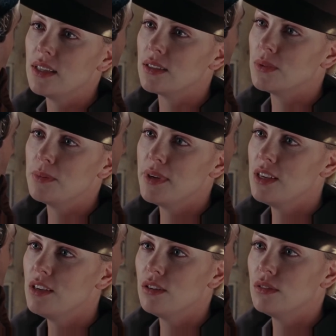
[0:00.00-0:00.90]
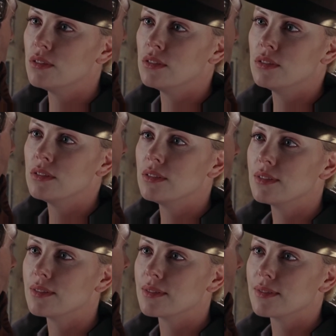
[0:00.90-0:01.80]
capture Kai alive.
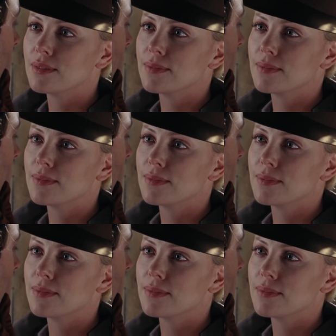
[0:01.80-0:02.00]
But she